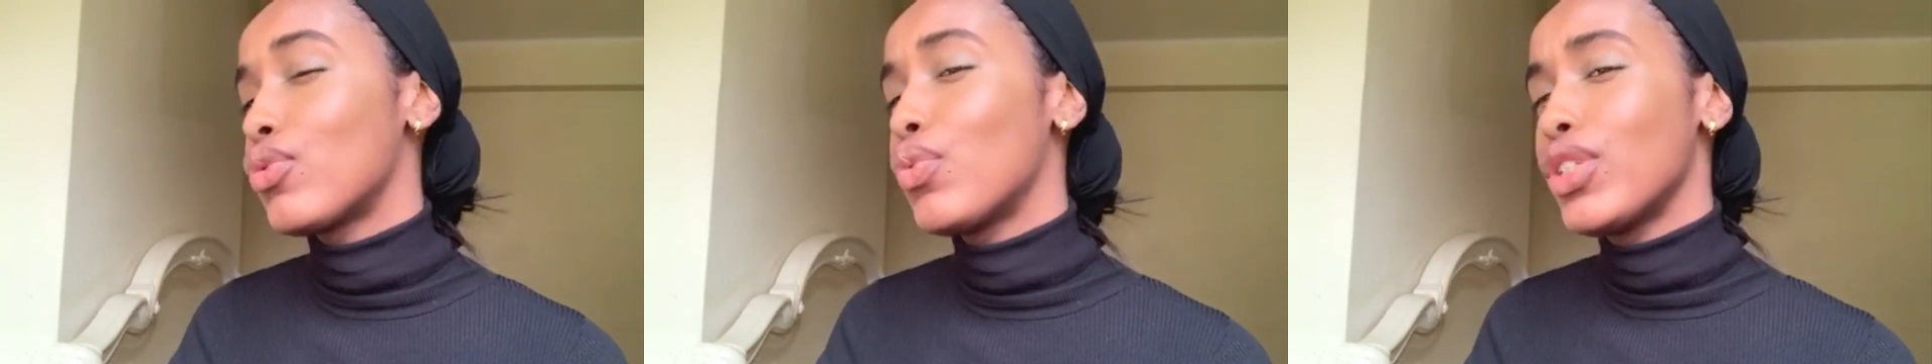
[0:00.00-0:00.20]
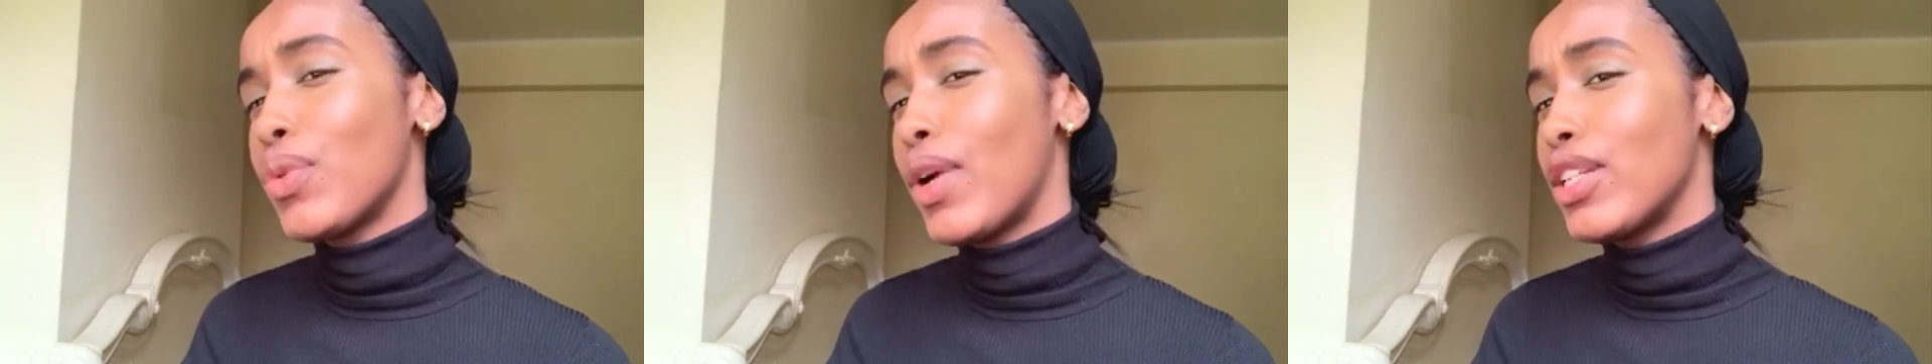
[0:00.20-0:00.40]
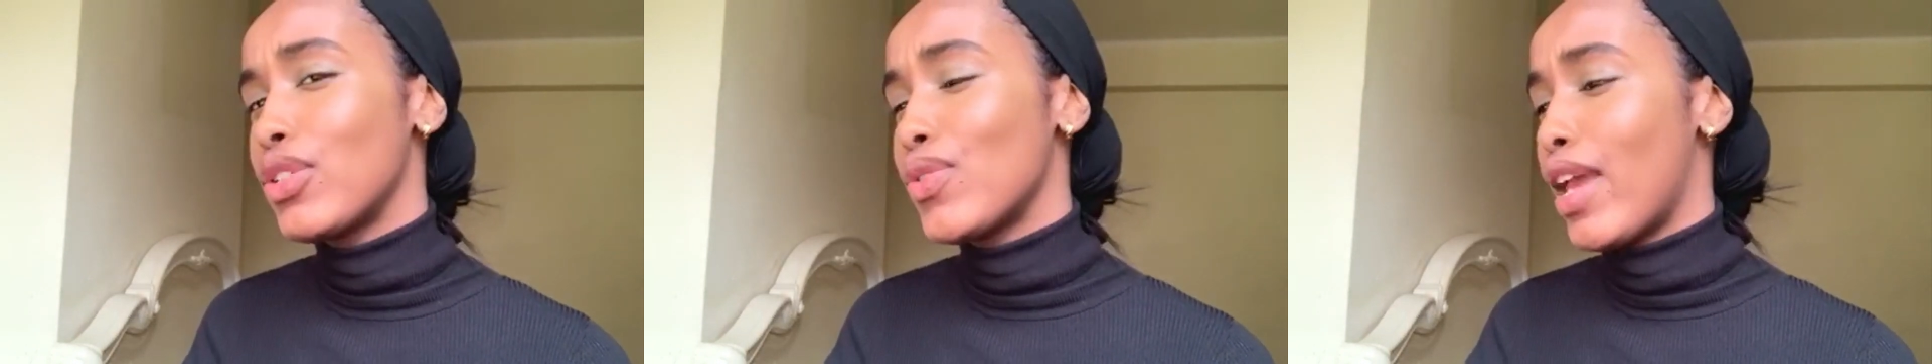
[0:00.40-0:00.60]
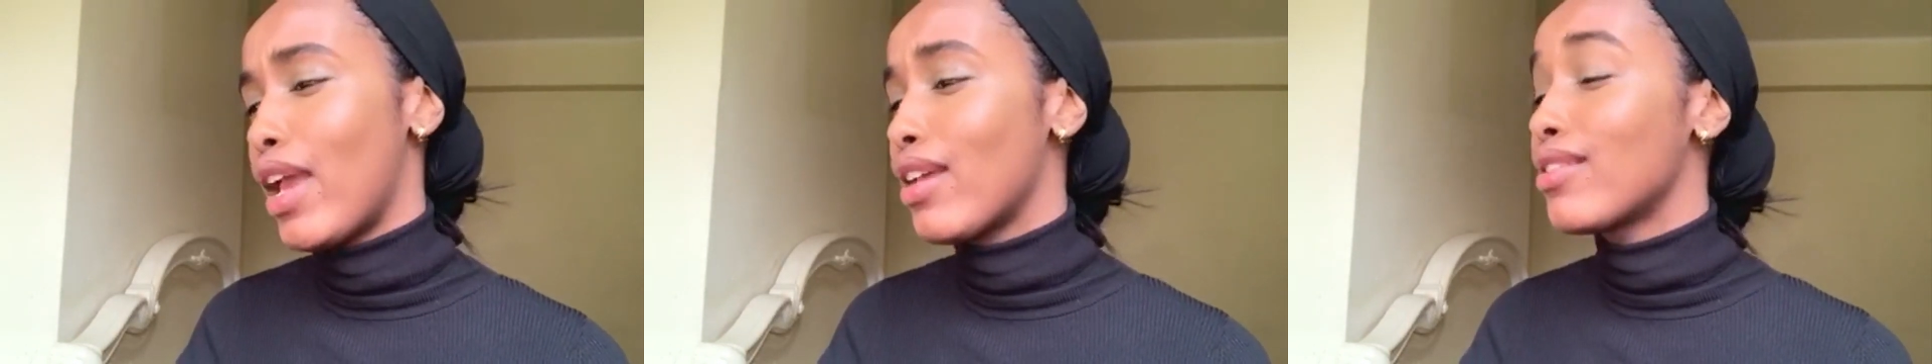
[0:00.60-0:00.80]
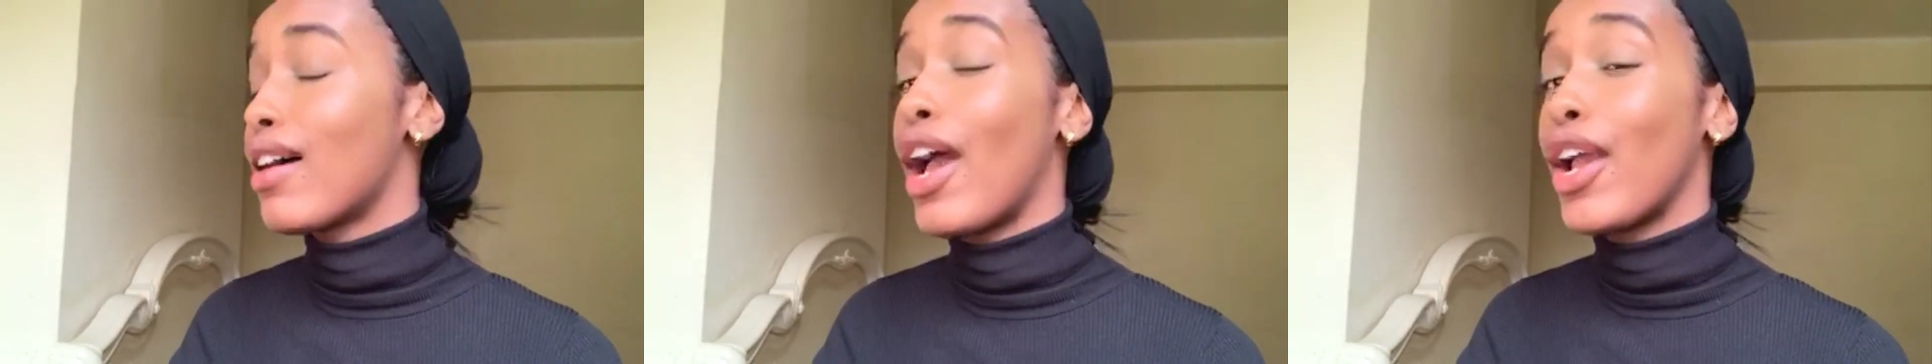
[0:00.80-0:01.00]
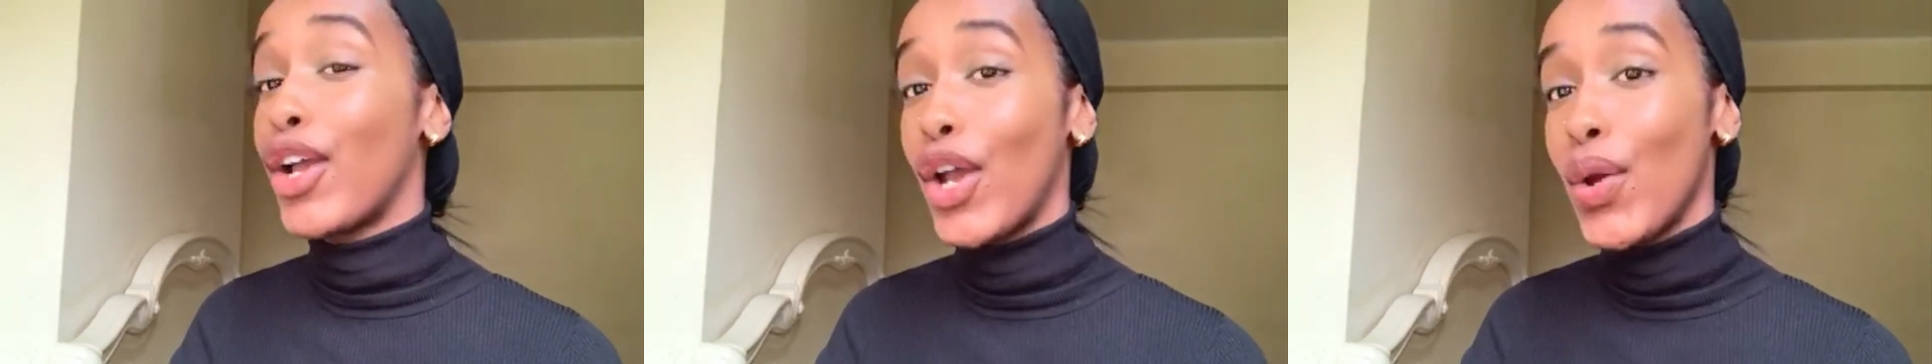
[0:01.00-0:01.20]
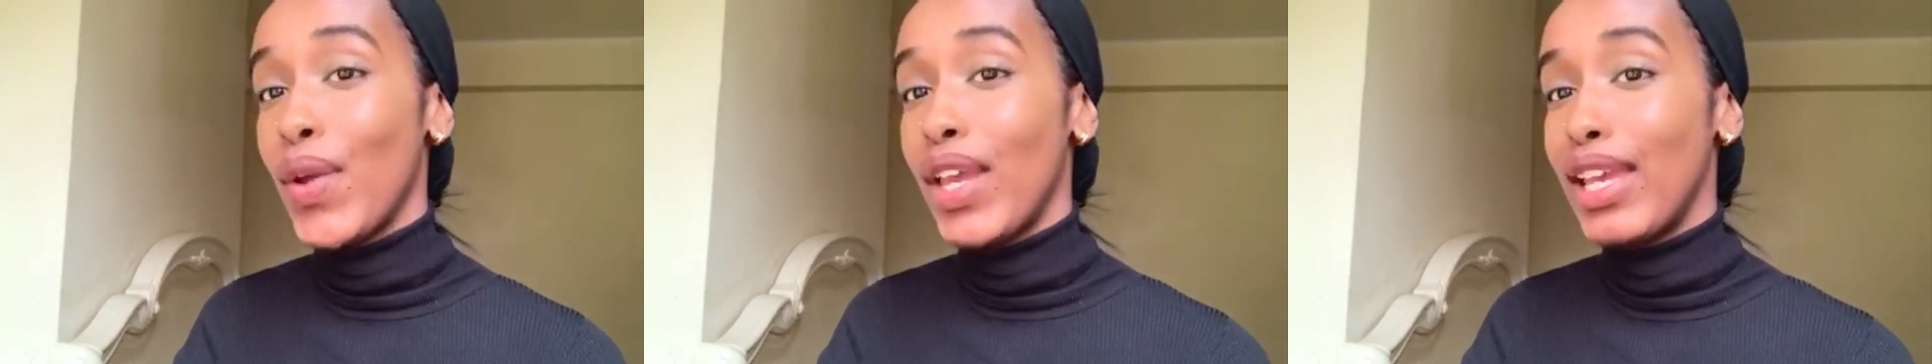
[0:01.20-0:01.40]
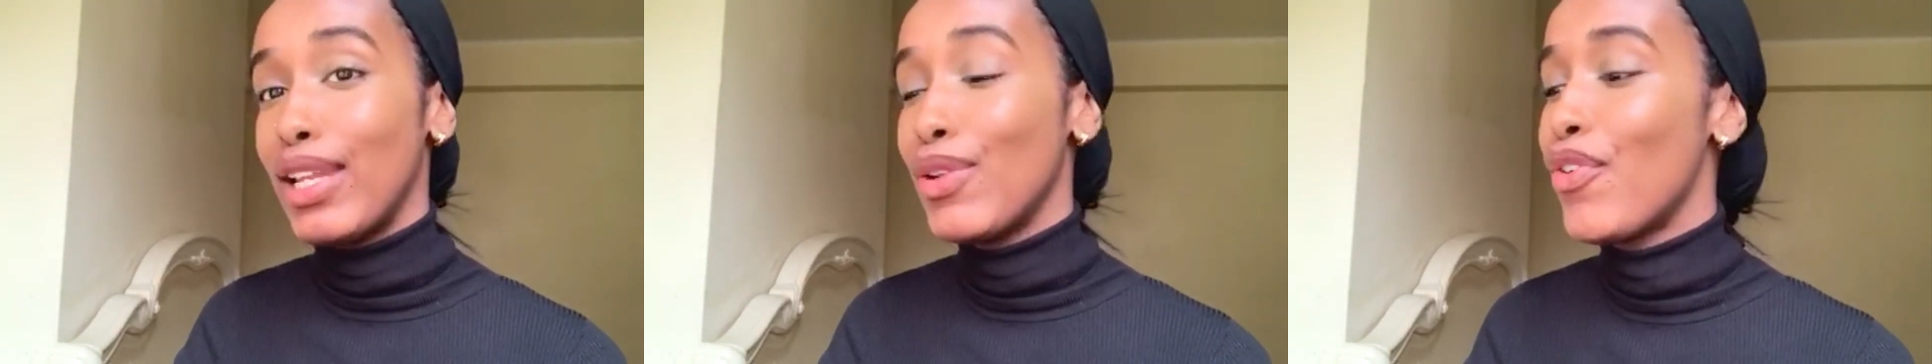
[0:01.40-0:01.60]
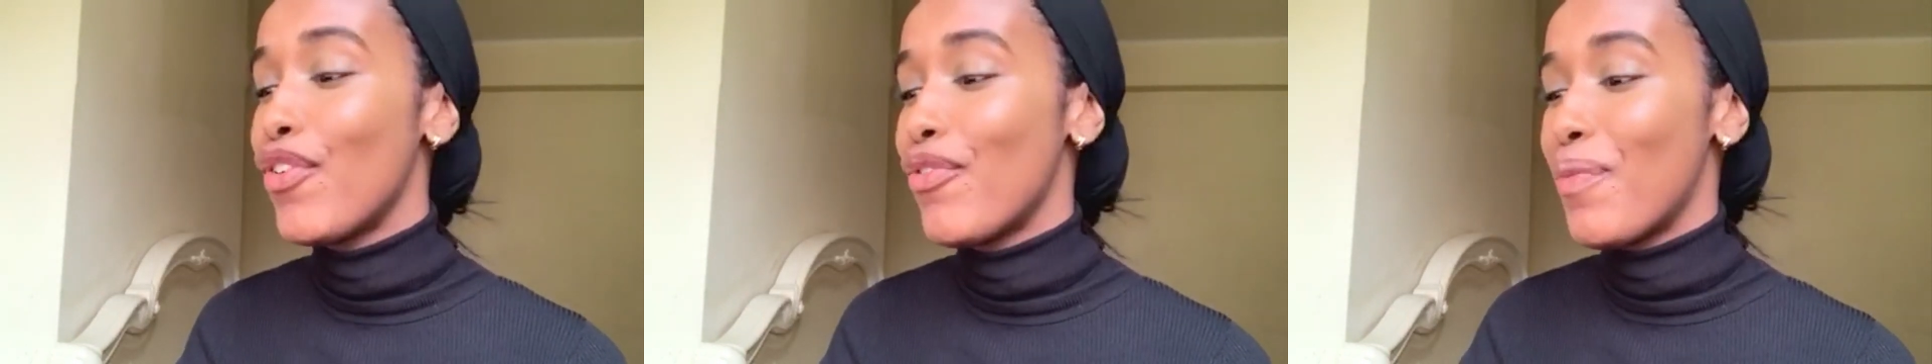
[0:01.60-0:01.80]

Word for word: what do i do next i go in